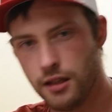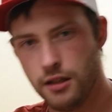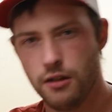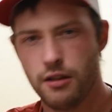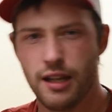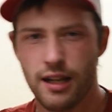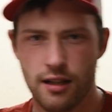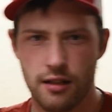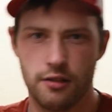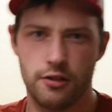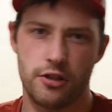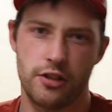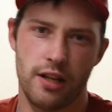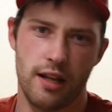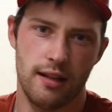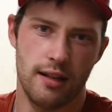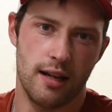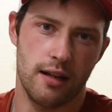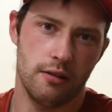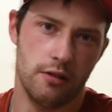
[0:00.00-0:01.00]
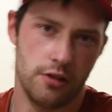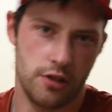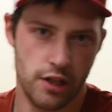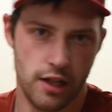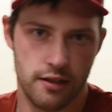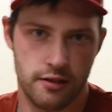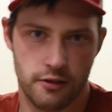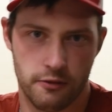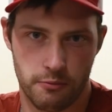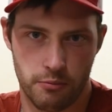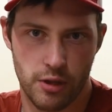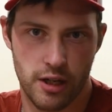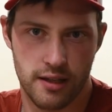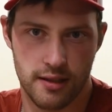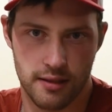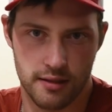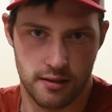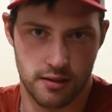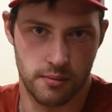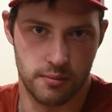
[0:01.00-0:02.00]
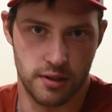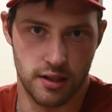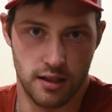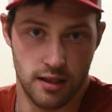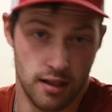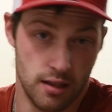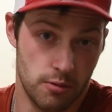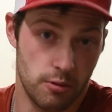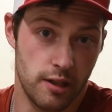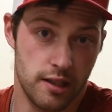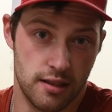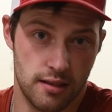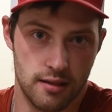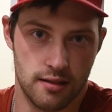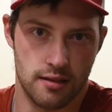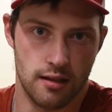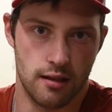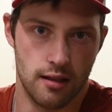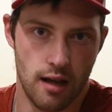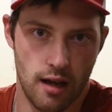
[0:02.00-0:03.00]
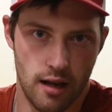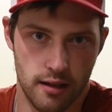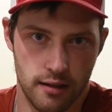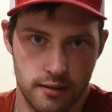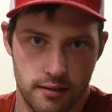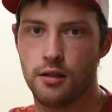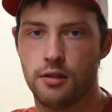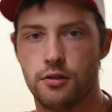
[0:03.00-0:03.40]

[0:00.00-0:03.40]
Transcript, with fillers: You can understand now the chance of breaking something increases a lot.